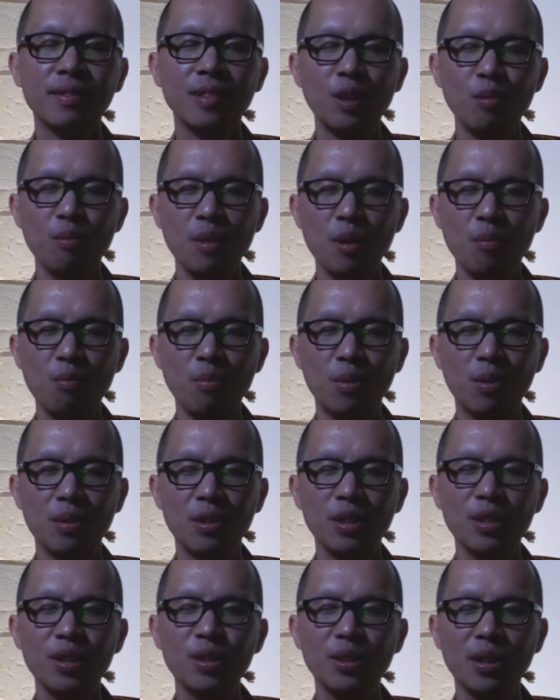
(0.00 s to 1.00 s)
Remember,
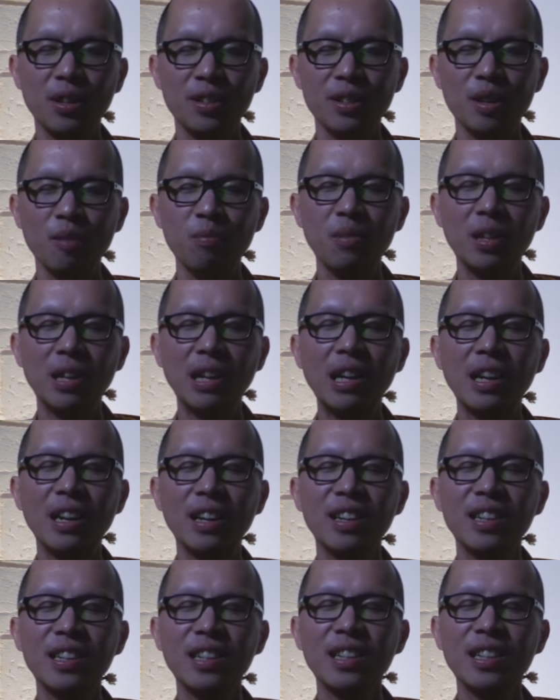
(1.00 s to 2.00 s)
just accept the
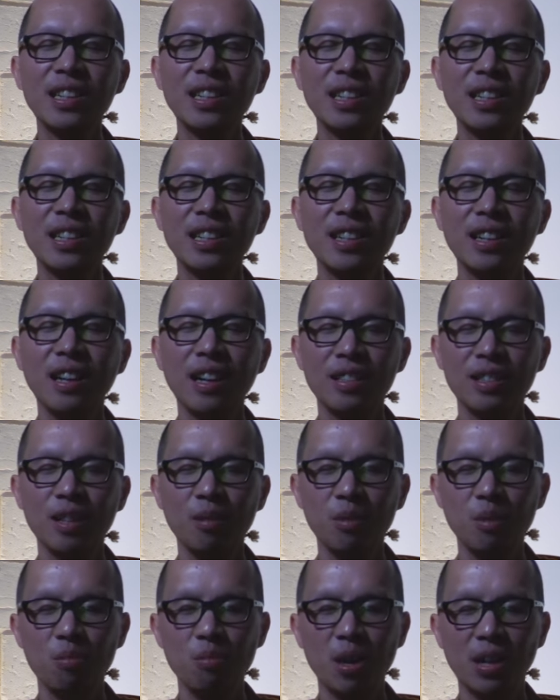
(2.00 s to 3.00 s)
neck,
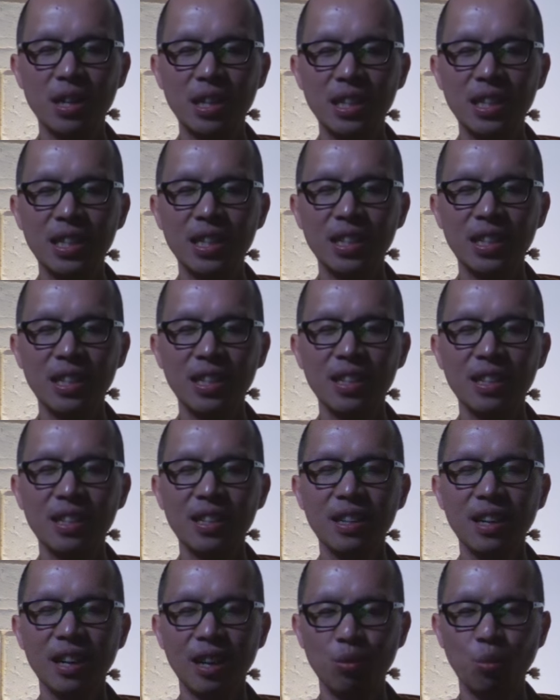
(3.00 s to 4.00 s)
accept the body,
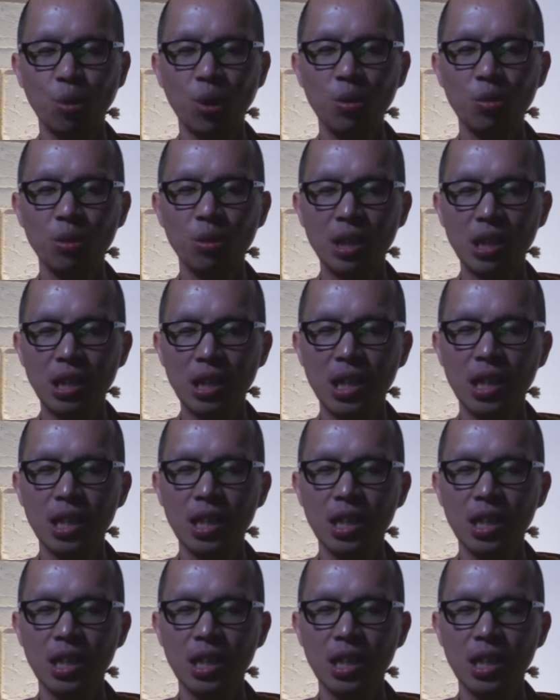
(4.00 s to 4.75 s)
and work with it.